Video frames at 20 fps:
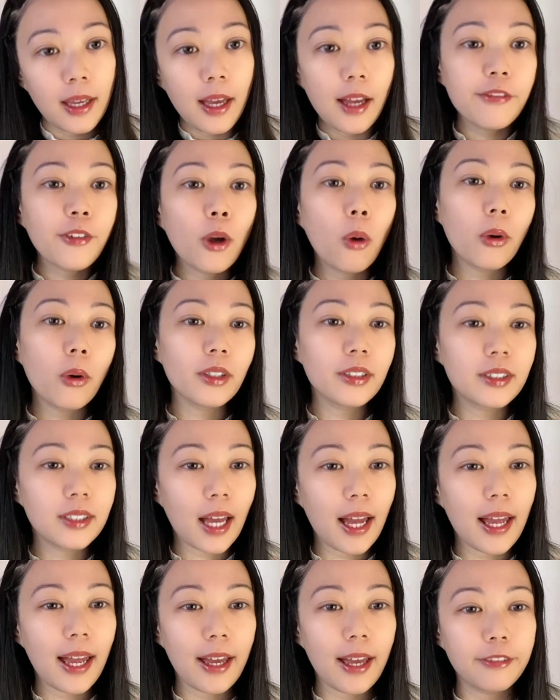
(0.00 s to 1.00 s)
Of course,
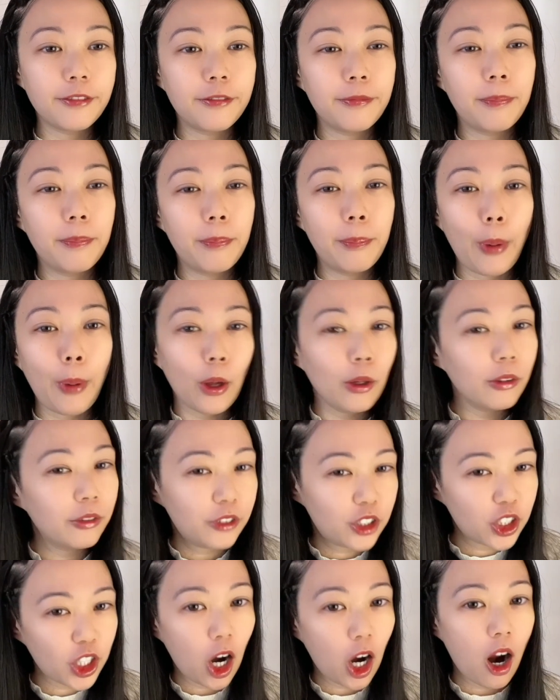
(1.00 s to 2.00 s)
I have
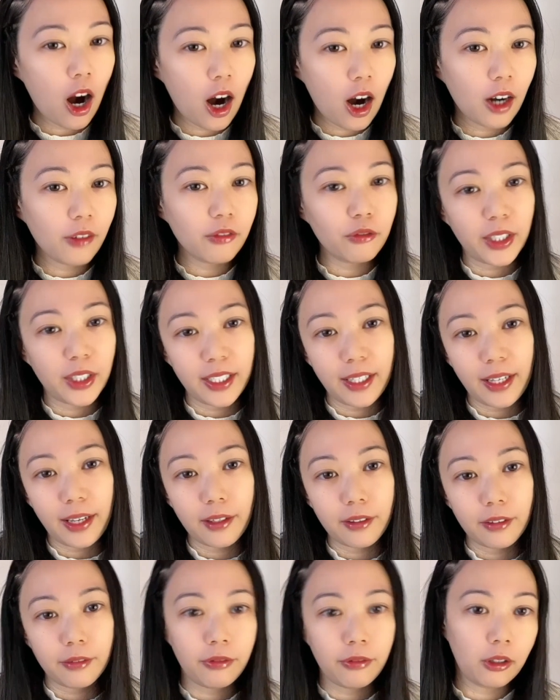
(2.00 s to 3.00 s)
both chart
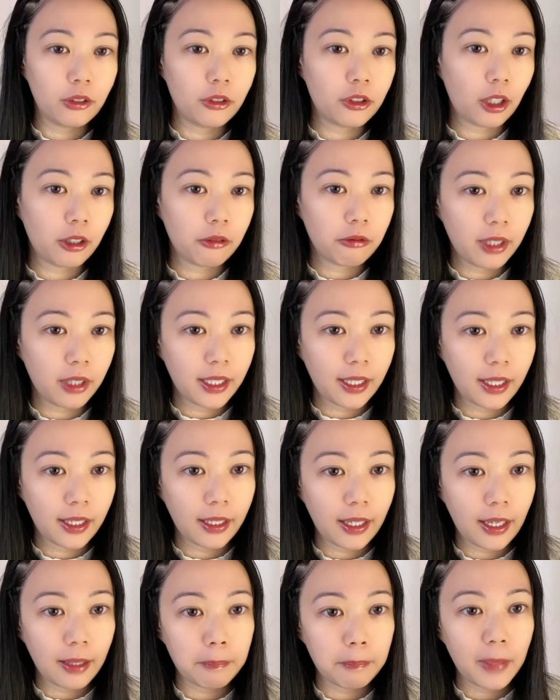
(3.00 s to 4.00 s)
reading, feng shui
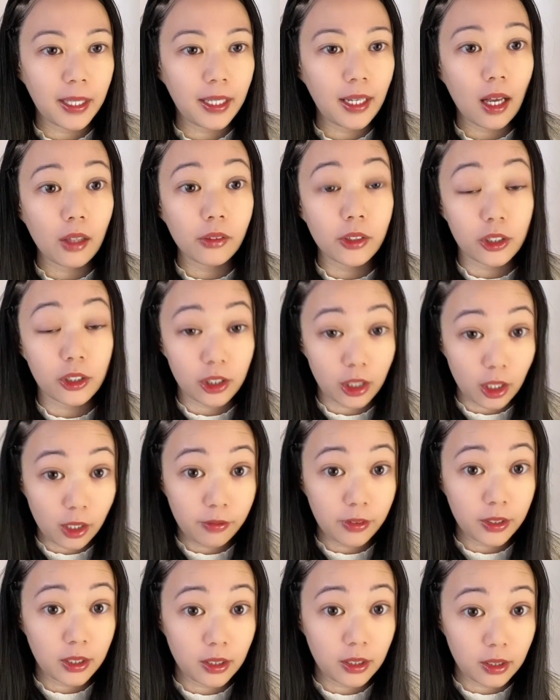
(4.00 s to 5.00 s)
reading, and many other
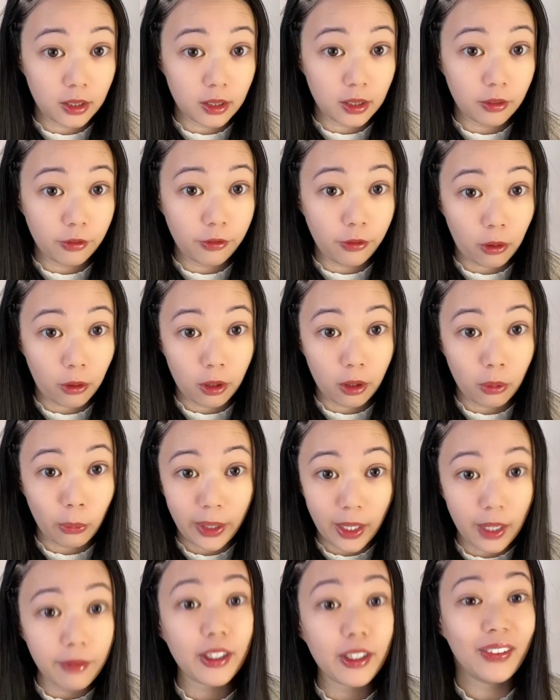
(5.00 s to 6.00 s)
services for
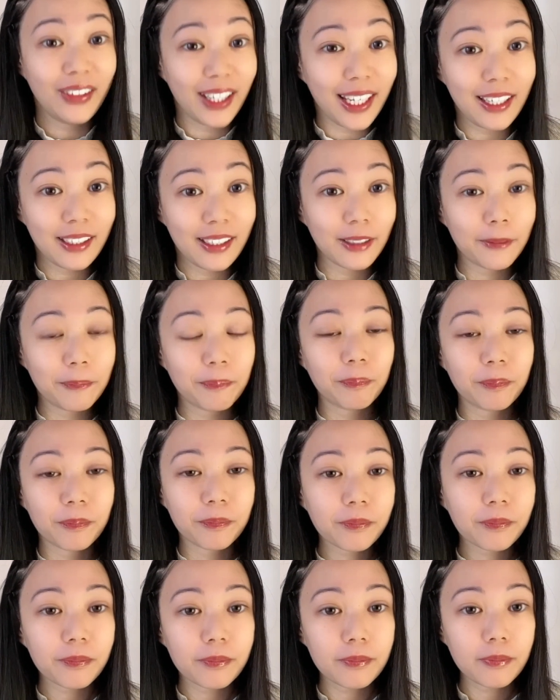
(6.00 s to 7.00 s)
whenever you need.
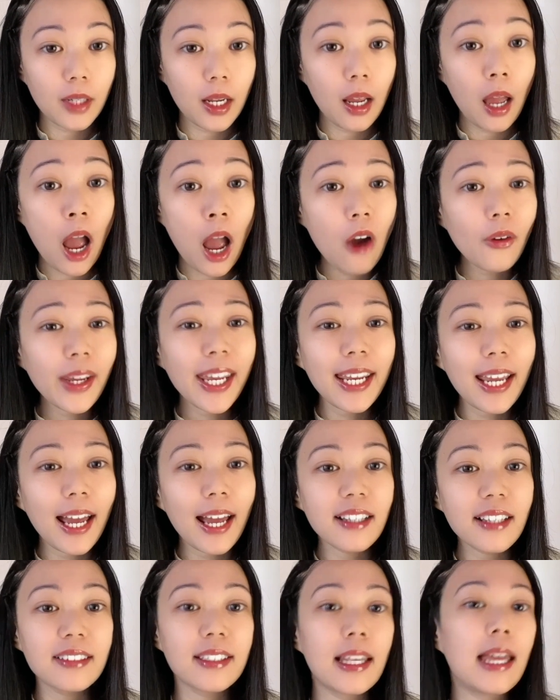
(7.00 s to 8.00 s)
Okay
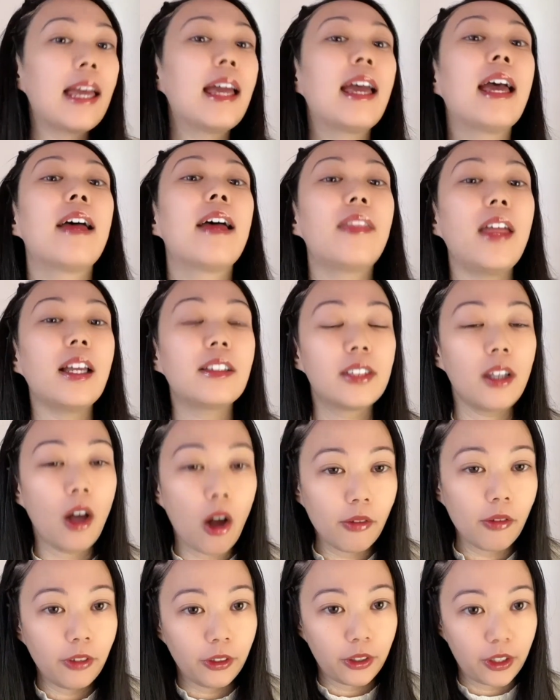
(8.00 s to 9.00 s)
guys, that's
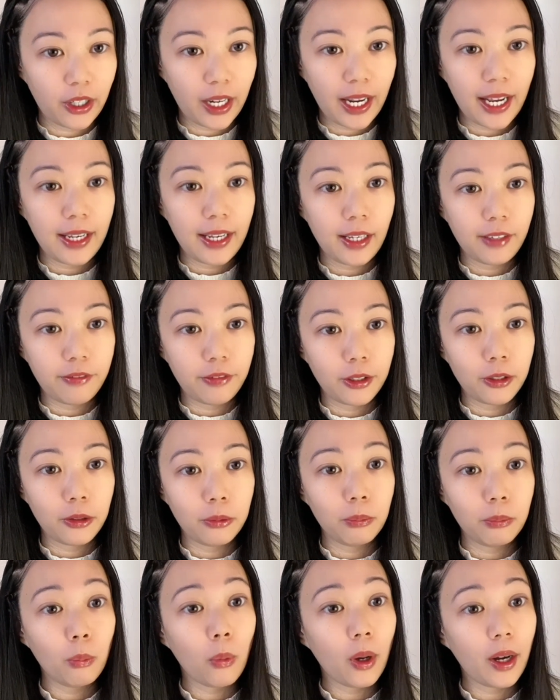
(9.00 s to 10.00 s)
all for today. If
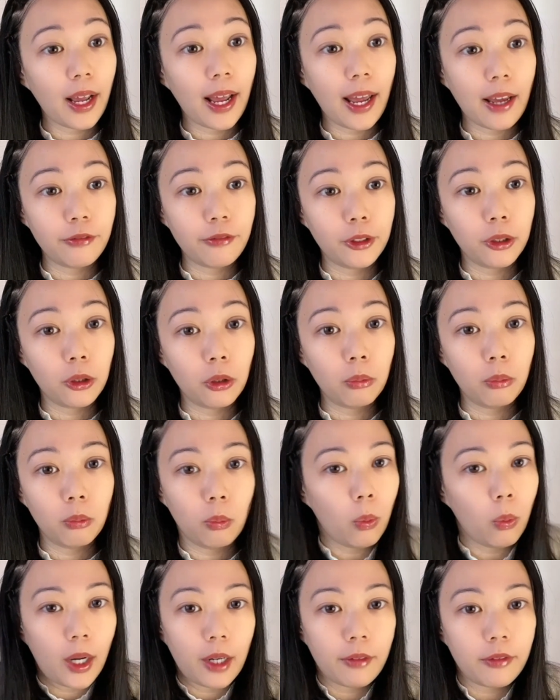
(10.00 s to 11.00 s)
you want to have your
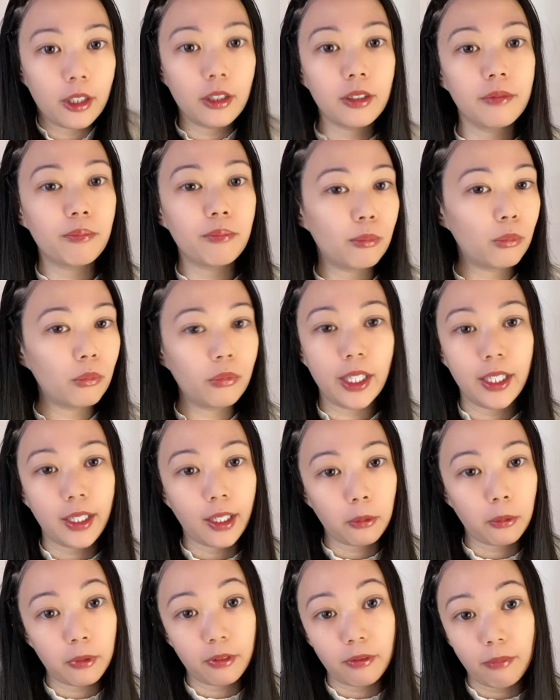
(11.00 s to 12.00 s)
whatever
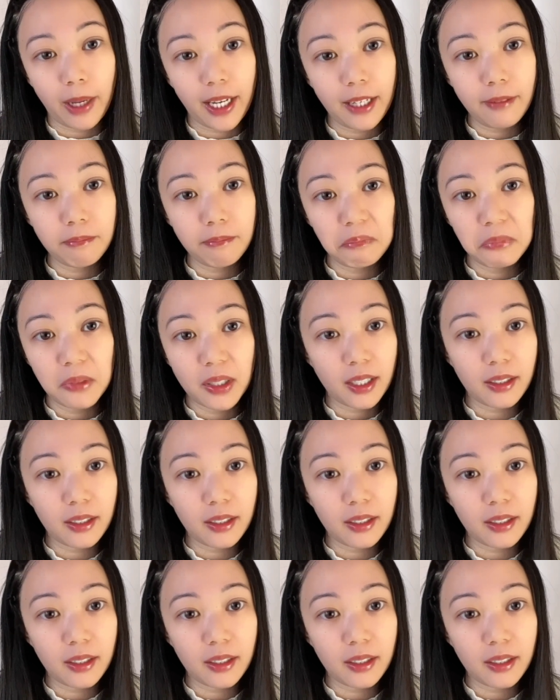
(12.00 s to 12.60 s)
reading with me, you